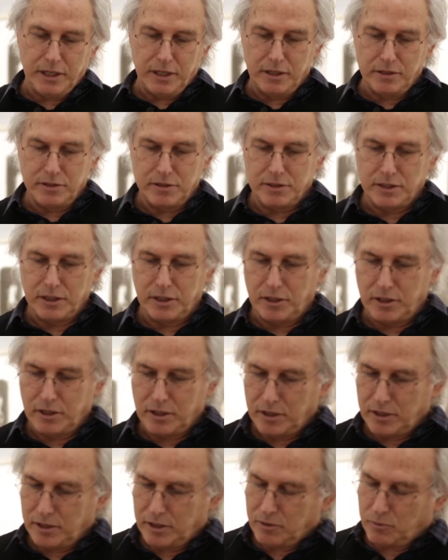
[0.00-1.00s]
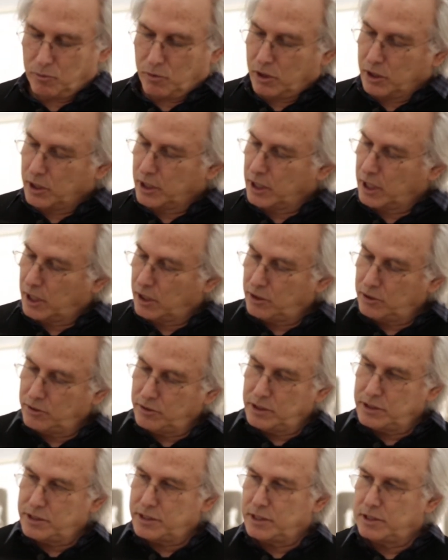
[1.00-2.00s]
is in the
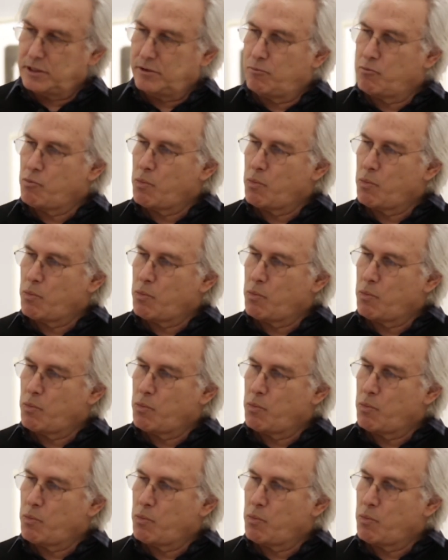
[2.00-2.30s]
watercolor is